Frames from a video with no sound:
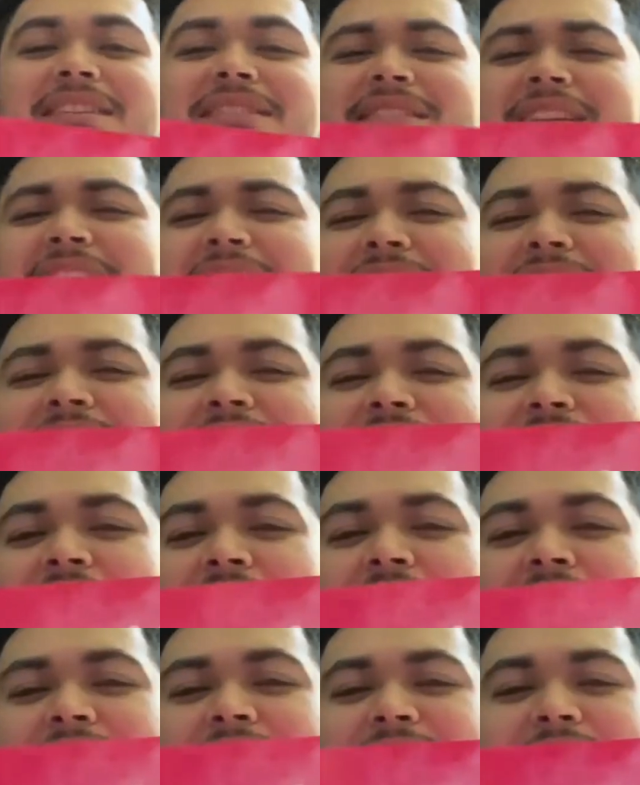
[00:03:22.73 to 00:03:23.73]
like the
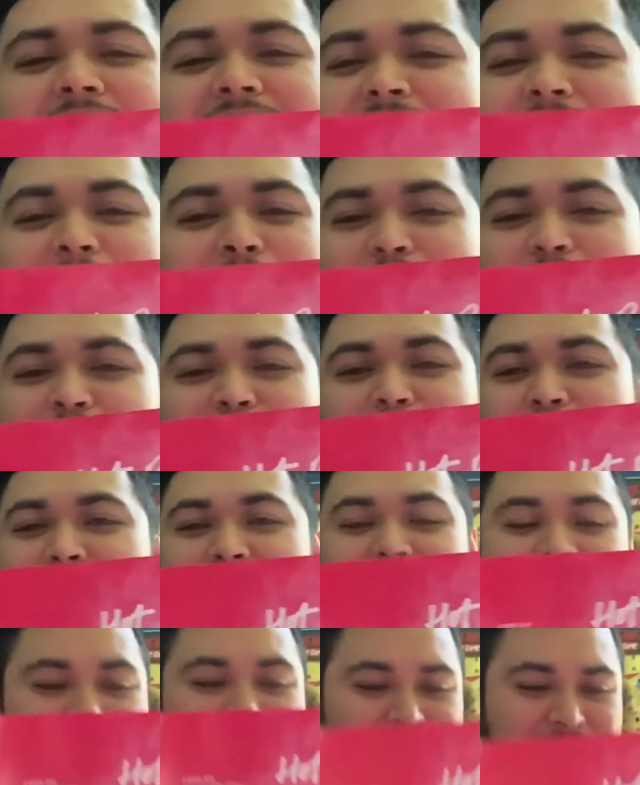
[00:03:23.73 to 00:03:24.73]
songs and the
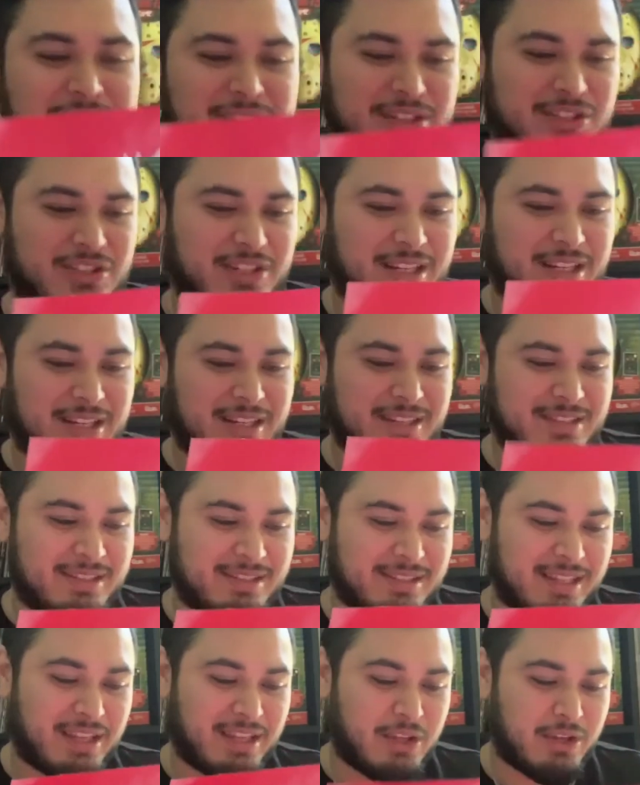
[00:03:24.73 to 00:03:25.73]
production and shit. And this is
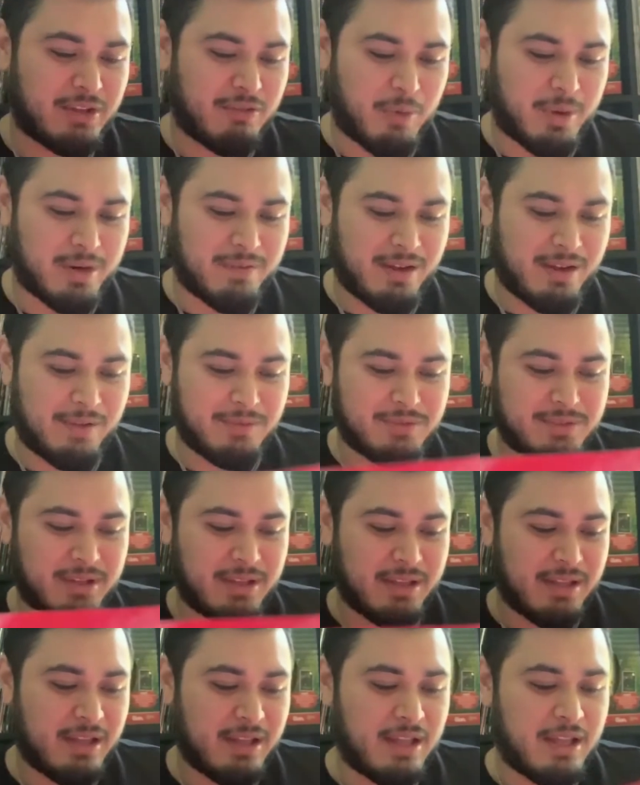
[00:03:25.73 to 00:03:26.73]
thank you everyone about
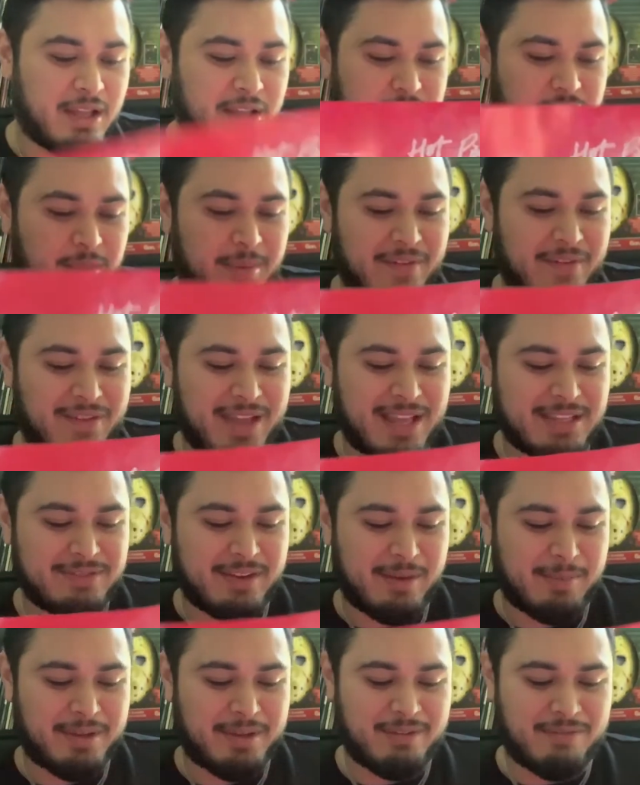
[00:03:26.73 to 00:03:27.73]
to all my fans,
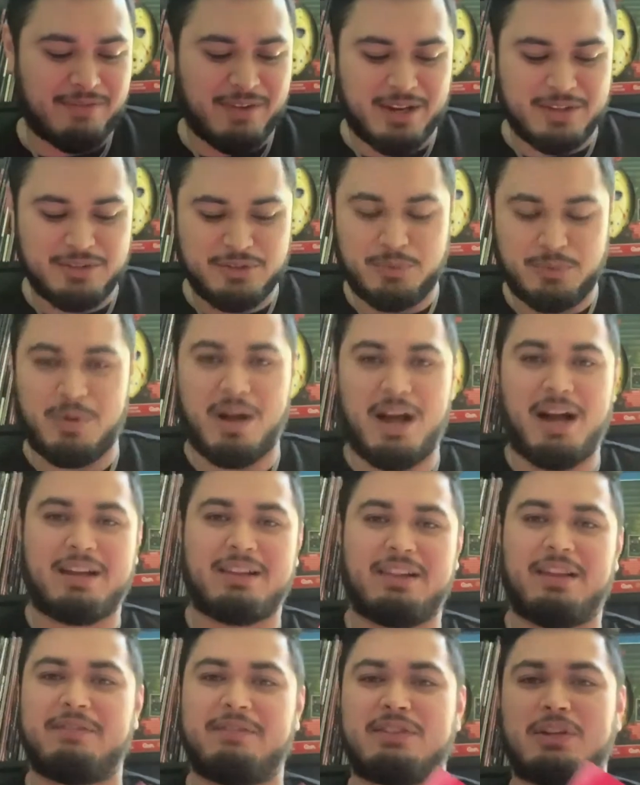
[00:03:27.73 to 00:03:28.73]
family, and friends. You rock.
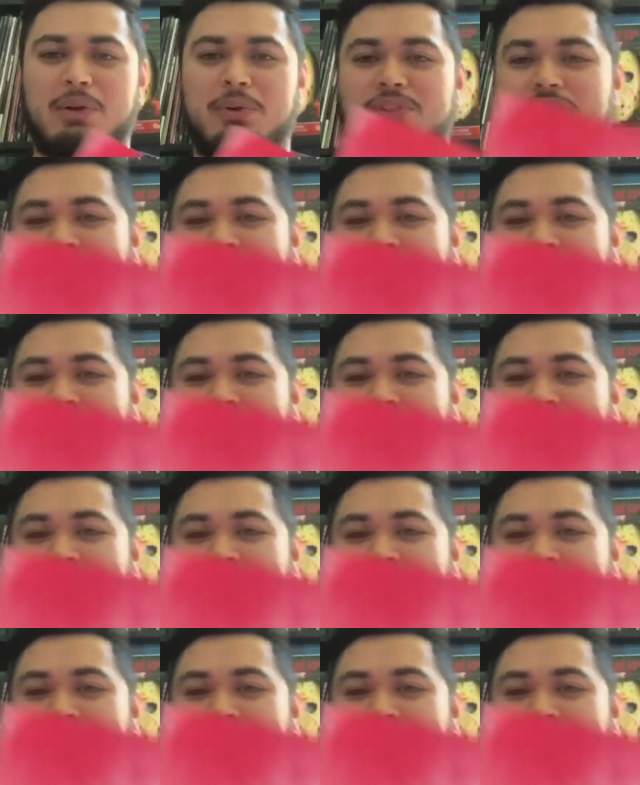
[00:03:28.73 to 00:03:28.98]
Love Doja.